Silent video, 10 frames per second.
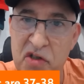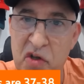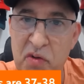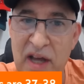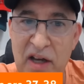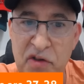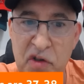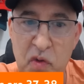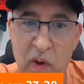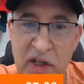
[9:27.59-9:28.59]

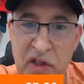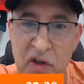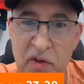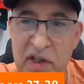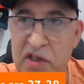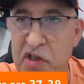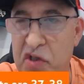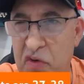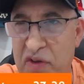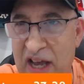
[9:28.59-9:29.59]
2022. This is
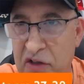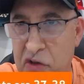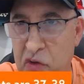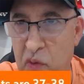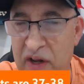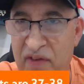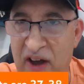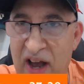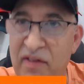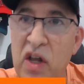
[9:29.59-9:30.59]

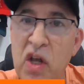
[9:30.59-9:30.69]
2025.